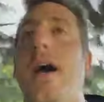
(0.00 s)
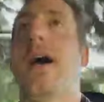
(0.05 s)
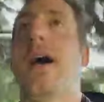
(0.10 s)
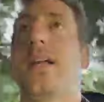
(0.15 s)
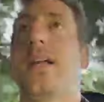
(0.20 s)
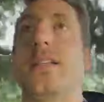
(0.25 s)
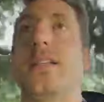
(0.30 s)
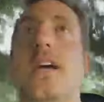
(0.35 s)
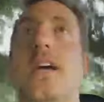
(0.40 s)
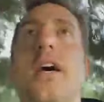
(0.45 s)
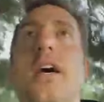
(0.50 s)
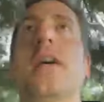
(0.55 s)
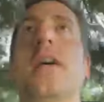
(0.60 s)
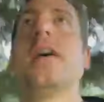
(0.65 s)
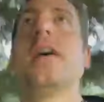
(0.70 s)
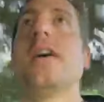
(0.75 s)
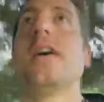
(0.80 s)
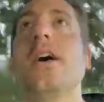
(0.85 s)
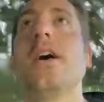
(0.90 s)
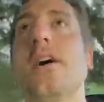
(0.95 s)
And
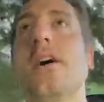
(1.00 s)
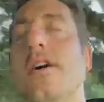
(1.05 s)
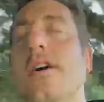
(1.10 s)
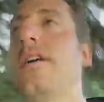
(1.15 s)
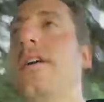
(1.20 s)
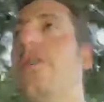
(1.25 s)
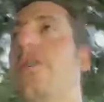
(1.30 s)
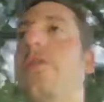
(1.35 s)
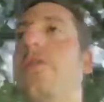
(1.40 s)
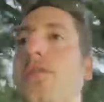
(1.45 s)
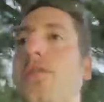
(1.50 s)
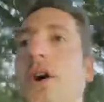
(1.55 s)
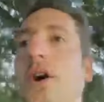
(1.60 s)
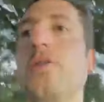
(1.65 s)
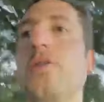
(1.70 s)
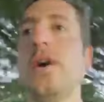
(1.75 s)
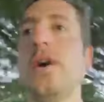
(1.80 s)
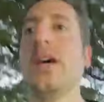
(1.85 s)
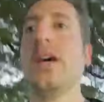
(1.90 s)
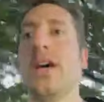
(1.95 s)

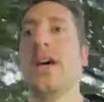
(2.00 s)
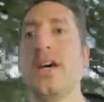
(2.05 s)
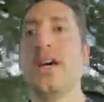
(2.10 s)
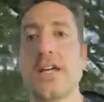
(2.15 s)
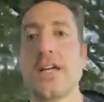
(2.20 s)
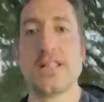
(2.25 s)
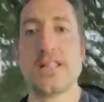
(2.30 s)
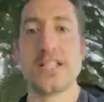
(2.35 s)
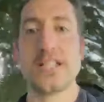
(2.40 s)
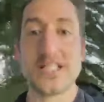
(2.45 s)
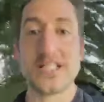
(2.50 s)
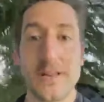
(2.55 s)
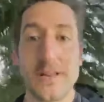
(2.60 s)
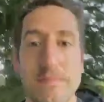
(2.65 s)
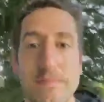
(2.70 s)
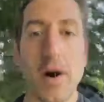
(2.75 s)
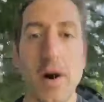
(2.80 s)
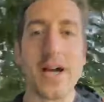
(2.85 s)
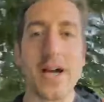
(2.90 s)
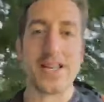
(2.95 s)
although this is
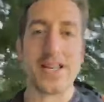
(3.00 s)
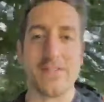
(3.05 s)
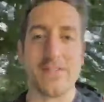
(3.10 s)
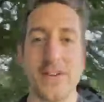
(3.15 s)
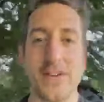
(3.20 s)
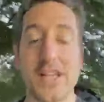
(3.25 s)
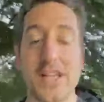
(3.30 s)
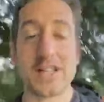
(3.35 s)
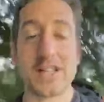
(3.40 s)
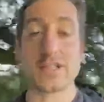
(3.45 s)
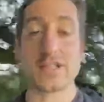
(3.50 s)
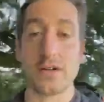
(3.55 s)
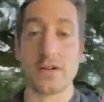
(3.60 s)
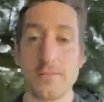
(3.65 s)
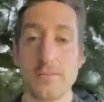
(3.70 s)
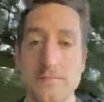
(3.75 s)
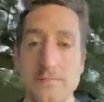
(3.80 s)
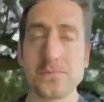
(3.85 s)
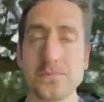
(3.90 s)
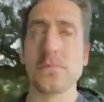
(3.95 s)
a minor thing, it's
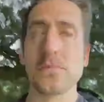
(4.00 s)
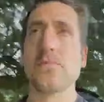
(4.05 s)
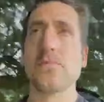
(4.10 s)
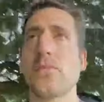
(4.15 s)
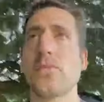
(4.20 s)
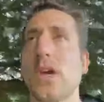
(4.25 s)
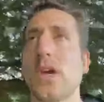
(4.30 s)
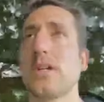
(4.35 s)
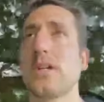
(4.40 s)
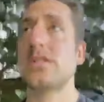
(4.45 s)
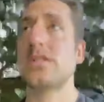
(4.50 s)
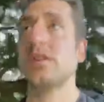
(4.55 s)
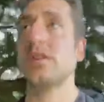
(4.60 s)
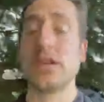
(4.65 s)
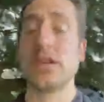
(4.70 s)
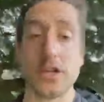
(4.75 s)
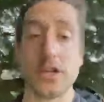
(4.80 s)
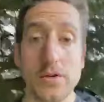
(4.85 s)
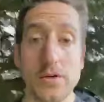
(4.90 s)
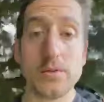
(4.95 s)
not
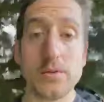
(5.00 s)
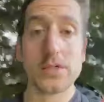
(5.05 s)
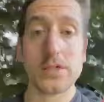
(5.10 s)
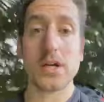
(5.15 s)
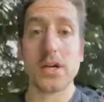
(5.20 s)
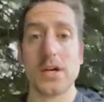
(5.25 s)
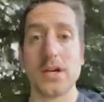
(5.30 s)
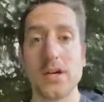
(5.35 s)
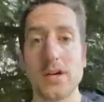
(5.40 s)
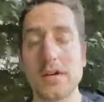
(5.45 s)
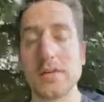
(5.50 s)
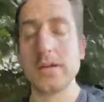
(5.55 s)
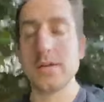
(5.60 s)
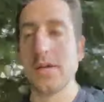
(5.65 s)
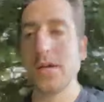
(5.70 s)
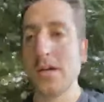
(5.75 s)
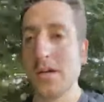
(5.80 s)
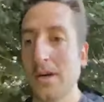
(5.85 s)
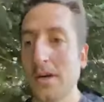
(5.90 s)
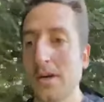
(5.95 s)
huge,
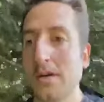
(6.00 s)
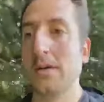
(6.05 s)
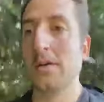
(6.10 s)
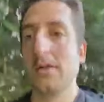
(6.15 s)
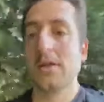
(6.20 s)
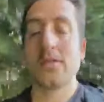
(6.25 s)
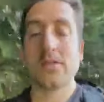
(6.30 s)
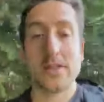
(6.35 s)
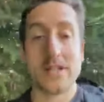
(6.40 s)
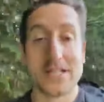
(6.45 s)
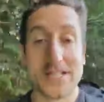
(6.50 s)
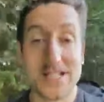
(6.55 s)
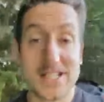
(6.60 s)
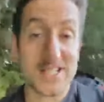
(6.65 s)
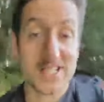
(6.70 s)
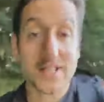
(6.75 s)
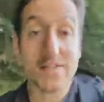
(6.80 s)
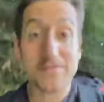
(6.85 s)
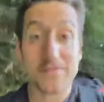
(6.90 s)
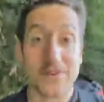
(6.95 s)
this
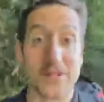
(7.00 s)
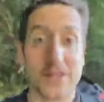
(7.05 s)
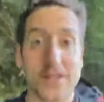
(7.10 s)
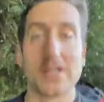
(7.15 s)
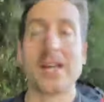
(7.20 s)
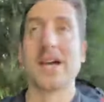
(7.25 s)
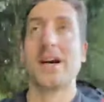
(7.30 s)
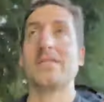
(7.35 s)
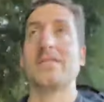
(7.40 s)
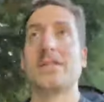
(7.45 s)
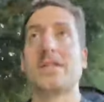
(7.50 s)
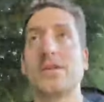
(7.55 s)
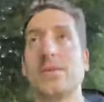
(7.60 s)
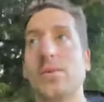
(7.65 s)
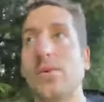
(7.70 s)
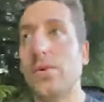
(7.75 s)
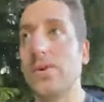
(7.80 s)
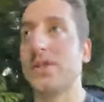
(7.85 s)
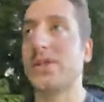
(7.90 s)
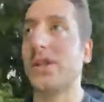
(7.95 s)
is something that counts
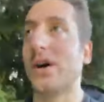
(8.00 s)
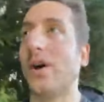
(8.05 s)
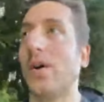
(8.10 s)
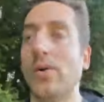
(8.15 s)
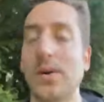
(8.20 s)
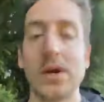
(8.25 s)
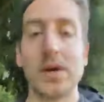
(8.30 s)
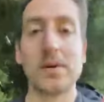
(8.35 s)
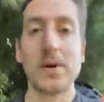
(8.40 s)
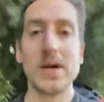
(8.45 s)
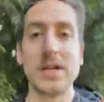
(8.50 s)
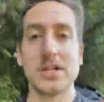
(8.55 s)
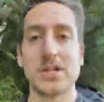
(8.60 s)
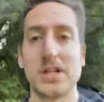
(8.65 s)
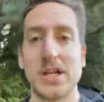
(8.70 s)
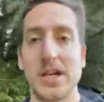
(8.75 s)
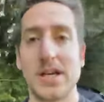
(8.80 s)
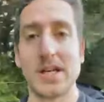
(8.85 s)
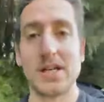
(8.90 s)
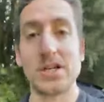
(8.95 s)
towards the whole
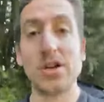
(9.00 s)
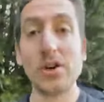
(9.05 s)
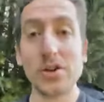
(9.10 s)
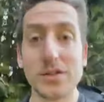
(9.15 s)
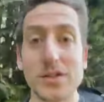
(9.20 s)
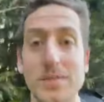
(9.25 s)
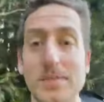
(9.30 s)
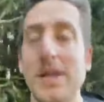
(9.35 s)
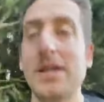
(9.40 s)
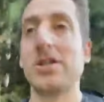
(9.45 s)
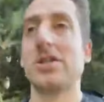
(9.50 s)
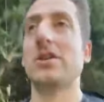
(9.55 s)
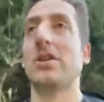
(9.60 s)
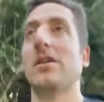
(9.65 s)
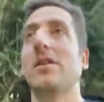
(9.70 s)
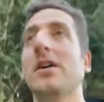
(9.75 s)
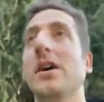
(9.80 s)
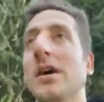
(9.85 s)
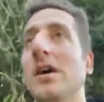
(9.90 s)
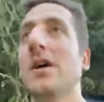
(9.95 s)
equation here. Not to
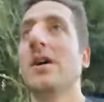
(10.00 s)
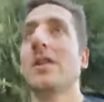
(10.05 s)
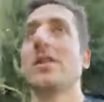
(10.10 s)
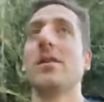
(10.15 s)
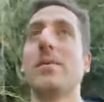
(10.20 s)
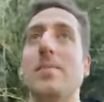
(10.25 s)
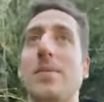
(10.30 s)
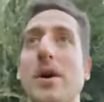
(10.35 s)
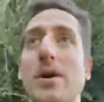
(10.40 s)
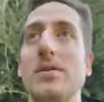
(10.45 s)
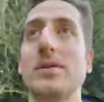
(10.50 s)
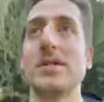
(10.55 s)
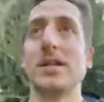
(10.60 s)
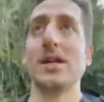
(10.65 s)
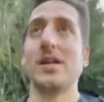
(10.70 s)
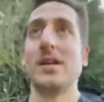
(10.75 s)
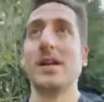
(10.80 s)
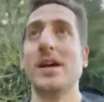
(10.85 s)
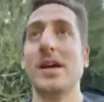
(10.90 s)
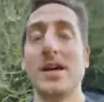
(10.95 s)
mention that
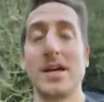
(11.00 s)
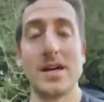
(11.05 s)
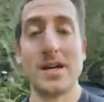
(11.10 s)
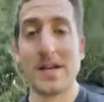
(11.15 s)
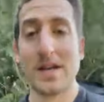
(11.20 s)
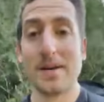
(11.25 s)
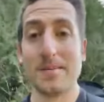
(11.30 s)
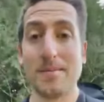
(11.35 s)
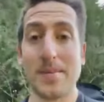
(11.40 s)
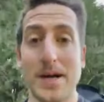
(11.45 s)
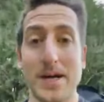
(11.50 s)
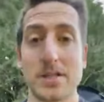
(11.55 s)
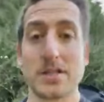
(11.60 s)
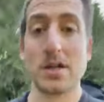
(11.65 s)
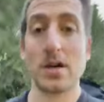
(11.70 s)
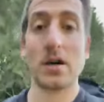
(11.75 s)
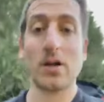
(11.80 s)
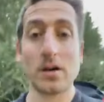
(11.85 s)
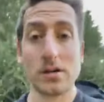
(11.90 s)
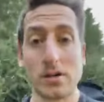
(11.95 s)
protein
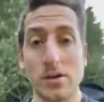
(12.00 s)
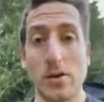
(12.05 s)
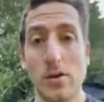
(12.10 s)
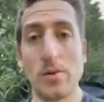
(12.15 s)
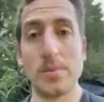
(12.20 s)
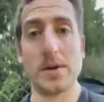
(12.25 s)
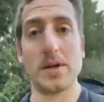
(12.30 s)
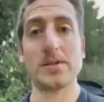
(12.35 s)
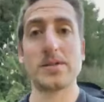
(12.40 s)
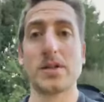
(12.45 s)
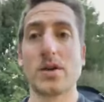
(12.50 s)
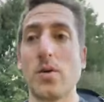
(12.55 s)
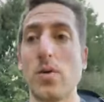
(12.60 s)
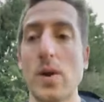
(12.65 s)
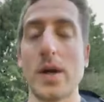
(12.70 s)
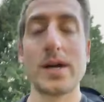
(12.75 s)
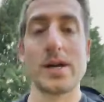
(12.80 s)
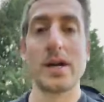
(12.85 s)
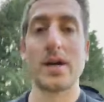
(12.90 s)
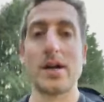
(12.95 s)
impacts our hunger hormones
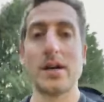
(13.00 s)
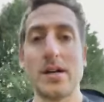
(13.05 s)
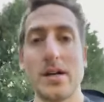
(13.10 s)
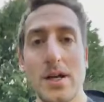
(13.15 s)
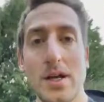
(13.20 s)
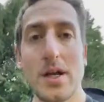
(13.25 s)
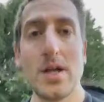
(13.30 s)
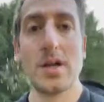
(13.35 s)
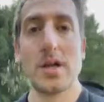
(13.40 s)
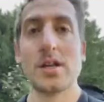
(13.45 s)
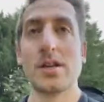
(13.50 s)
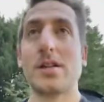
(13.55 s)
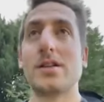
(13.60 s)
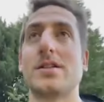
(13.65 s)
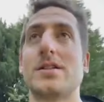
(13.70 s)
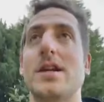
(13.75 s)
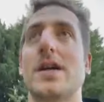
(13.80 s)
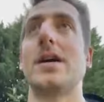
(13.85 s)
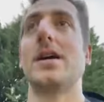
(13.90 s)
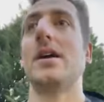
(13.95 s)
quicker
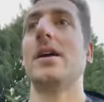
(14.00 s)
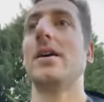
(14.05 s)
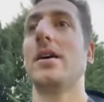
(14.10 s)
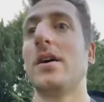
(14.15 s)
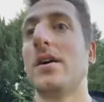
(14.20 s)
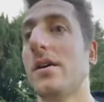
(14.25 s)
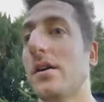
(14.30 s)
than, say,